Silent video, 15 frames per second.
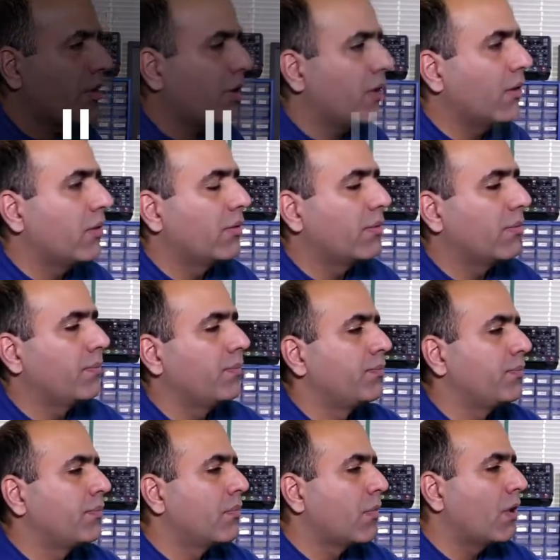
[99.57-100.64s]
Okay.
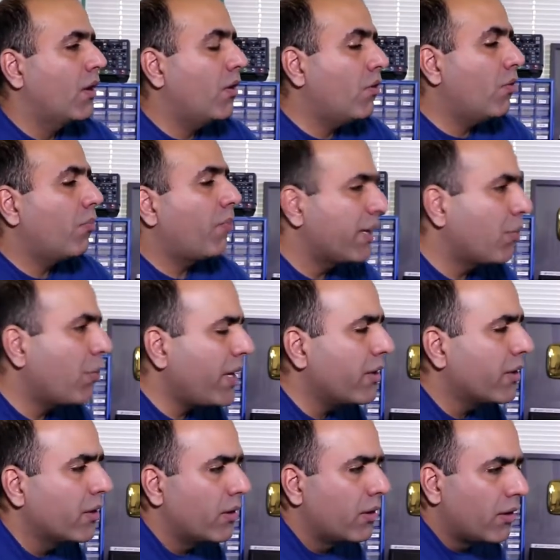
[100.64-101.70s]
Oh, by the way,
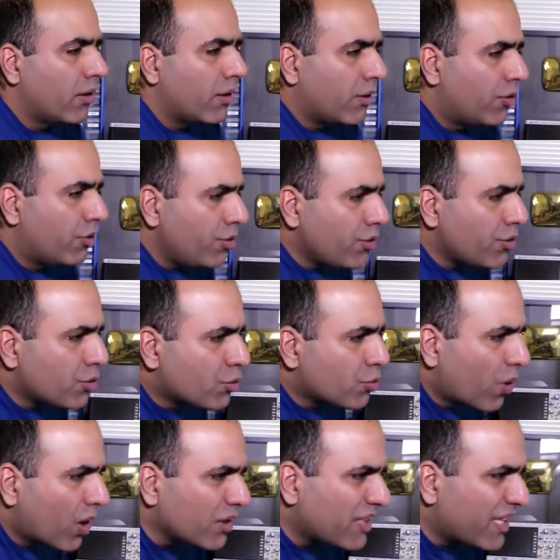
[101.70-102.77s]
do you
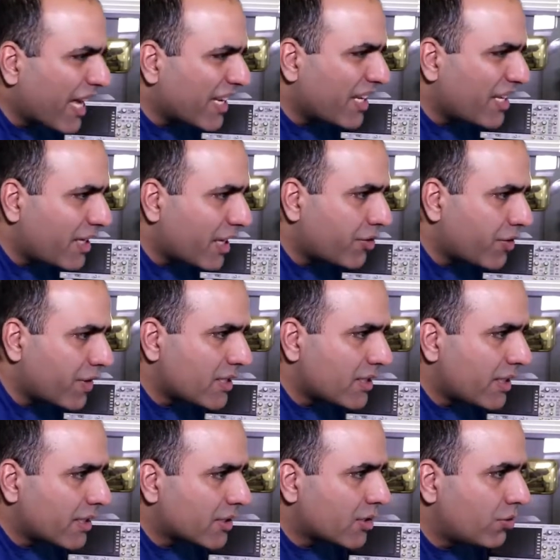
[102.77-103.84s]
SWAT Canadian
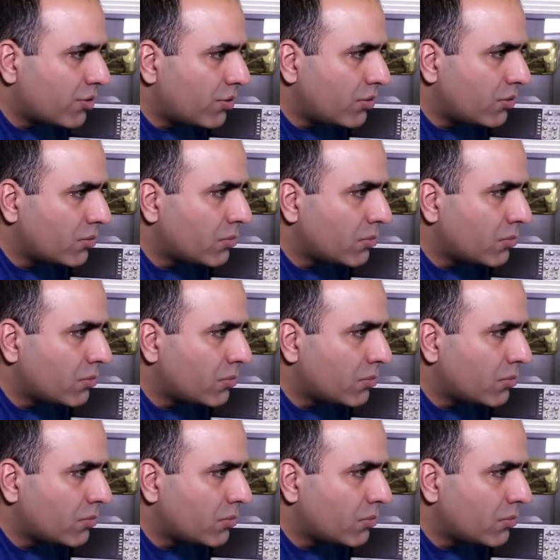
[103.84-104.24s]
residents too?